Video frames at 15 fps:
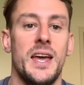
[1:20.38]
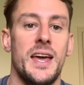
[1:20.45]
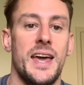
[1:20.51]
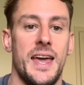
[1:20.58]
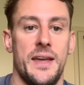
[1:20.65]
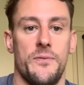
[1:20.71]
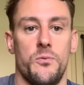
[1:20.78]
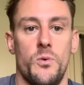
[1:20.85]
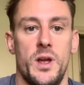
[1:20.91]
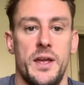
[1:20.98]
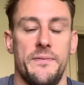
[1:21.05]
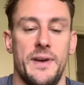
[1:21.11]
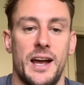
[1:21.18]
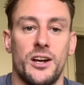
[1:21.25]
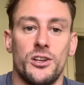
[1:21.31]
if
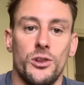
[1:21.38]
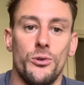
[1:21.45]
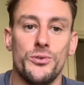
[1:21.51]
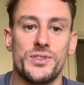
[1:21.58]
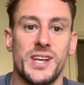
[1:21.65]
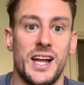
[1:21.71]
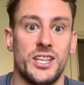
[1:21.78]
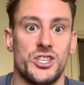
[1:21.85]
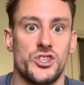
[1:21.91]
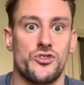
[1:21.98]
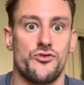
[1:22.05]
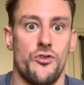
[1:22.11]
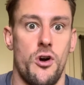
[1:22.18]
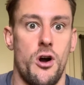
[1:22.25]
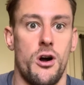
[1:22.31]
our glutes aren't
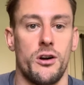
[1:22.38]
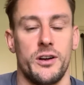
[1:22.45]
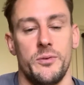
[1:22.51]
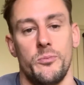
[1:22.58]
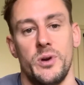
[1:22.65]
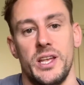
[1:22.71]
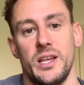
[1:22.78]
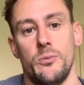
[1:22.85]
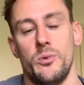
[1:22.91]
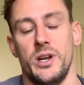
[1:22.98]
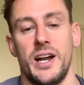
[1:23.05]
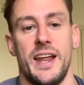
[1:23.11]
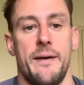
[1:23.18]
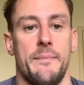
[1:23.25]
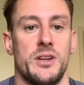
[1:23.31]
strong and we don't
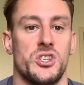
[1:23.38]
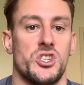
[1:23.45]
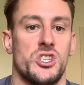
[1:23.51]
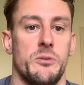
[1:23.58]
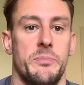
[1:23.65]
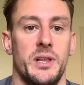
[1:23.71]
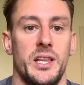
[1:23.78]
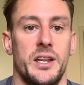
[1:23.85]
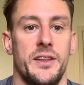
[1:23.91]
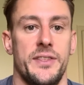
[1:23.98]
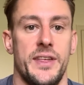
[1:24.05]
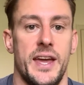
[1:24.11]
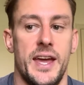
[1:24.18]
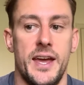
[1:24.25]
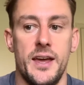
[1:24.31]
have much stability
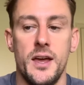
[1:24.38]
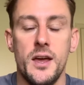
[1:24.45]
there,